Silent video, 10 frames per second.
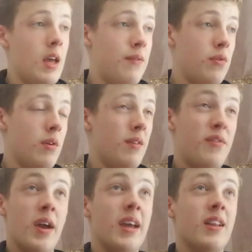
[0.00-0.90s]

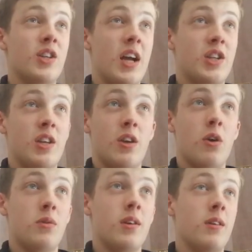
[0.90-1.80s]
If you're English, actually, you
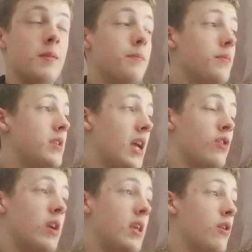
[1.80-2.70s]
go to
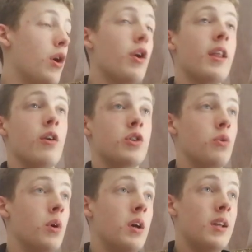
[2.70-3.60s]
secondary a year earlier,
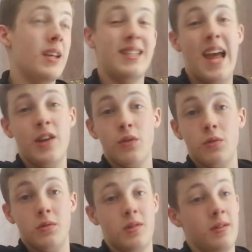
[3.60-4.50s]
so like 10 year
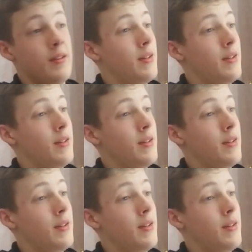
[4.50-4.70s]
olds.